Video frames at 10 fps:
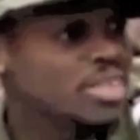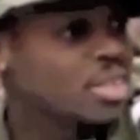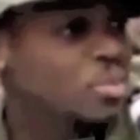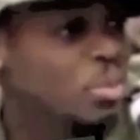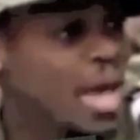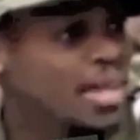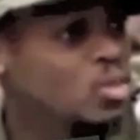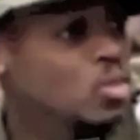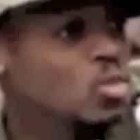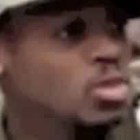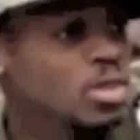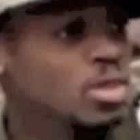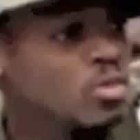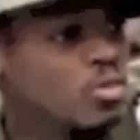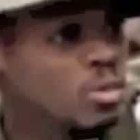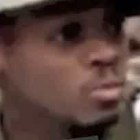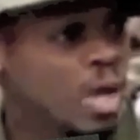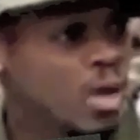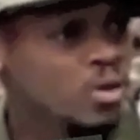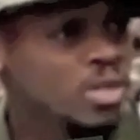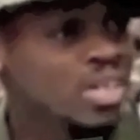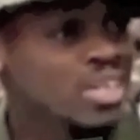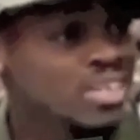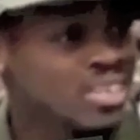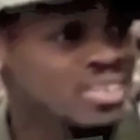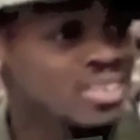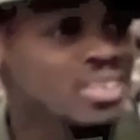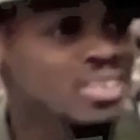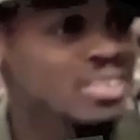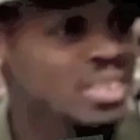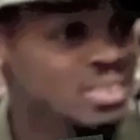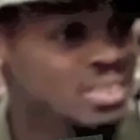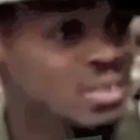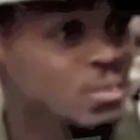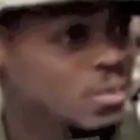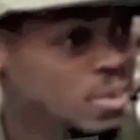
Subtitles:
The black youth rebelled against the system.